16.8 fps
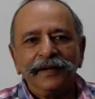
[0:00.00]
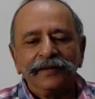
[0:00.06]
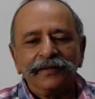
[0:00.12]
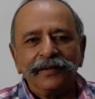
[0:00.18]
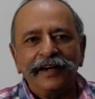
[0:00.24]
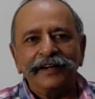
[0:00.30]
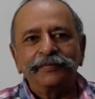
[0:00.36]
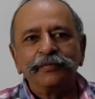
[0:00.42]

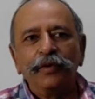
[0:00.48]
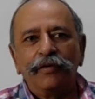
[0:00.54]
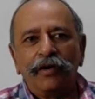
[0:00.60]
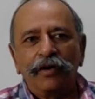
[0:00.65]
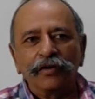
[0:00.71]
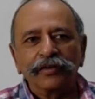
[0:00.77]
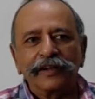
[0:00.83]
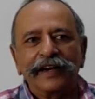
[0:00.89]
So let's move
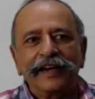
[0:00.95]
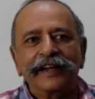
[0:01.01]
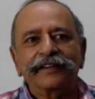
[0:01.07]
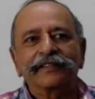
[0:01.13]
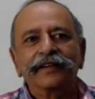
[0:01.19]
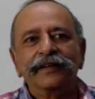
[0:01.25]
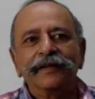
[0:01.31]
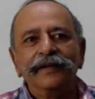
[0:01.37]
on to the
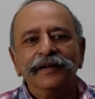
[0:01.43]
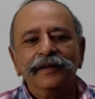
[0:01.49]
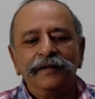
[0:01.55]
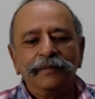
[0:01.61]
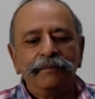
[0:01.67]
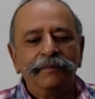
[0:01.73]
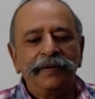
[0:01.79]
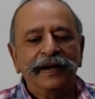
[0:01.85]
next
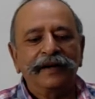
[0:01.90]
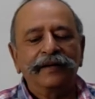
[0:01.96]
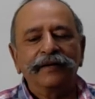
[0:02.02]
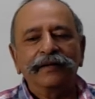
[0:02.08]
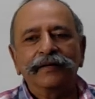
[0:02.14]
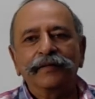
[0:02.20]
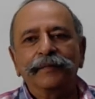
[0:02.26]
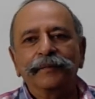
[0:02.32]
big